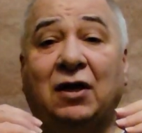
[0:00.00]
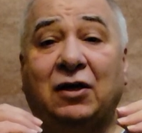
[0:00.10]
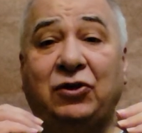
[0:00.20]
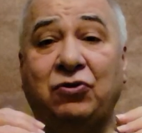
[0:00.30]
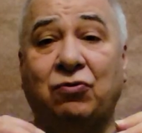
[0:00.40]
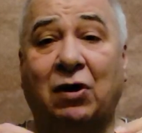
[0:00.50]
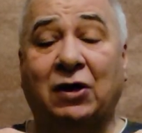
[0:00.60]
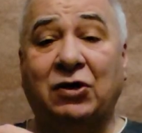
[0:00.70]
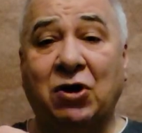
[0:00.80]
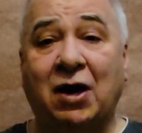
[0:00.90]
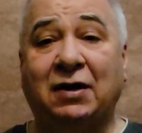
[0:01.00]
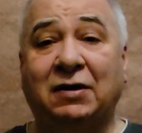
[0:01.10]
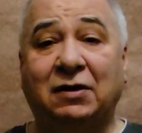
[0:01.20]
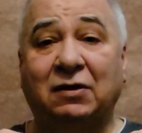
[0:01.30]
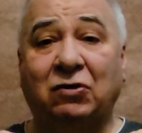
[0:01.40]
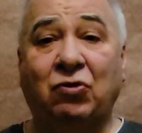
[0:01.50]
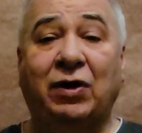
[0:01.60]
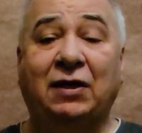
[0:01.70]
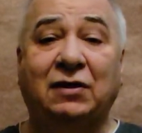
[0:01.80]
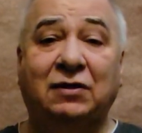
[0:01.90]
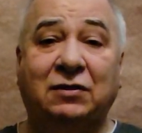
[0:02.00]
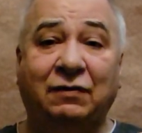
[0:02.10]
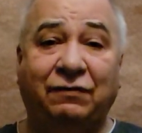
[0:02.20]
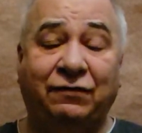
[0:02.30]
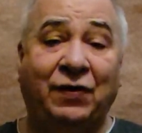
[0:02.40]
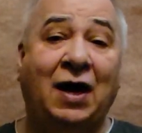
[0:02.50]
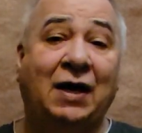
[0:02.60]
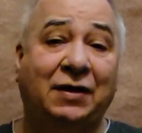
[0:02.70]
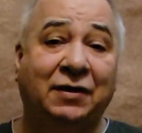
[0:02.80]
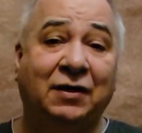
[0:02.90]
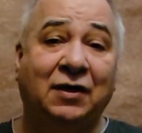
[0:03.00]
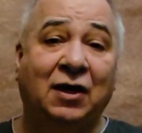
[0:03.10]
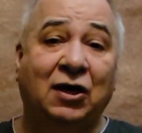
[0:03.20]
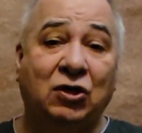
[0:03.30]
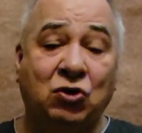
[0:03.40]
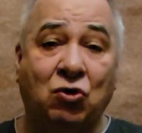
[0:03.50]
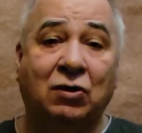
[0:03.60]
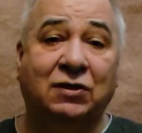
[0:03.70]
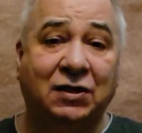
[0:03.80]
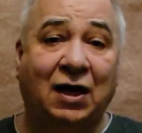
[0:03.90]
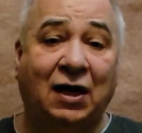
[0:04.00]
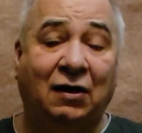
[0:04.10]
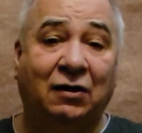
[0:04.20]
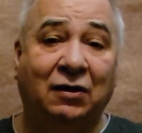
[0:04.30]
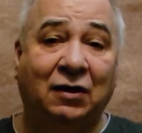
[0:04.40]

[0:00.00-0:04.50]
you are not going to find your style